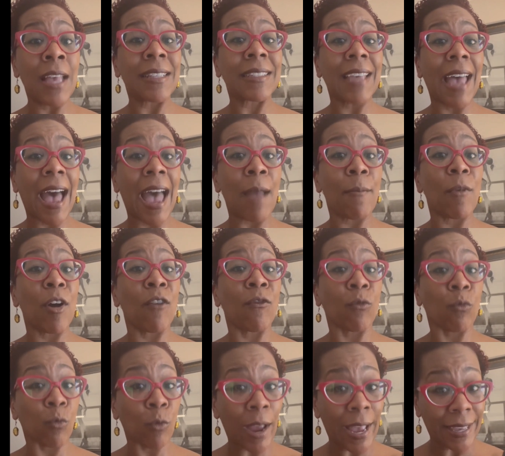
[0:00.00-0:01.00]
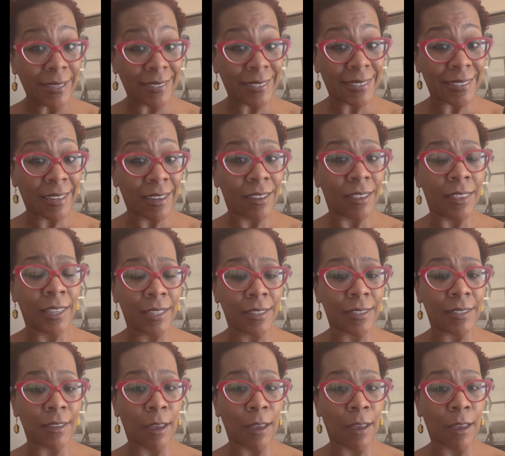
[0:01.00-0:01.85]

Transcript: time of rest this